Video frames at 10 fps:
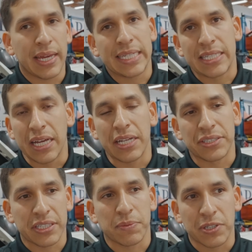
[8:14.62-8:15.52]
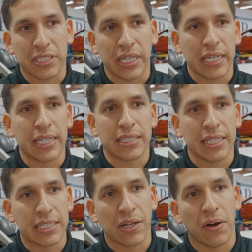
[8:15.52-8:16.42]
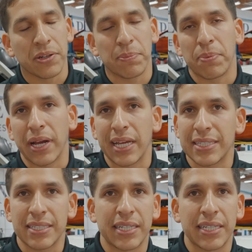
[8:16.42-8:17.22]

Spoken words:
It's not just Mercedes, it's all the brands.